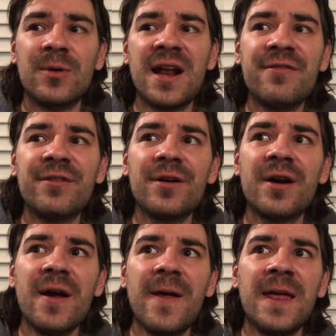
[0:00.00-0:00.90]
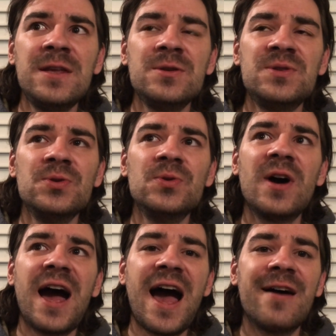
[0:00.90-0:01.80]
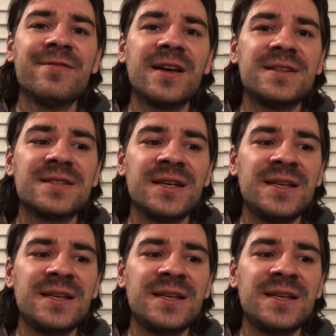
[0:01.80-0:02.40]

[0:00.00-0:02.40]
whatever you do have, that